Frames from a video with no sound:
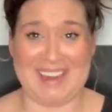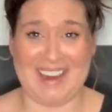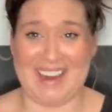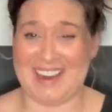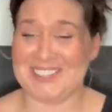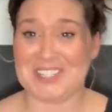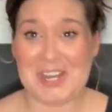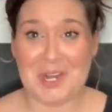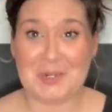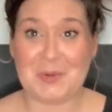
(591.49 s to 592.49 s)

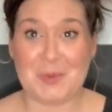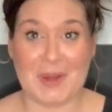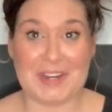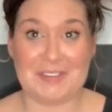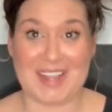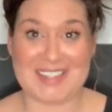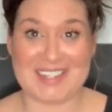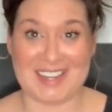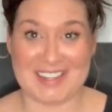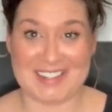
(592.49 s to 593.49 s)
God. What have I
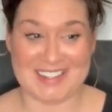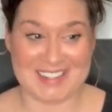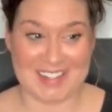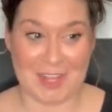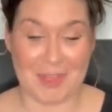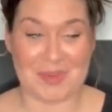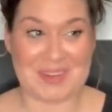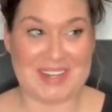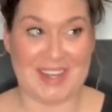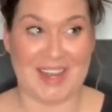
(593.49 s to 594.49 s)

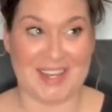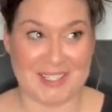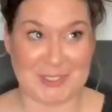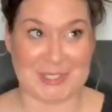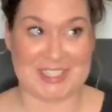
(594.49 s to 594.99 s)
done?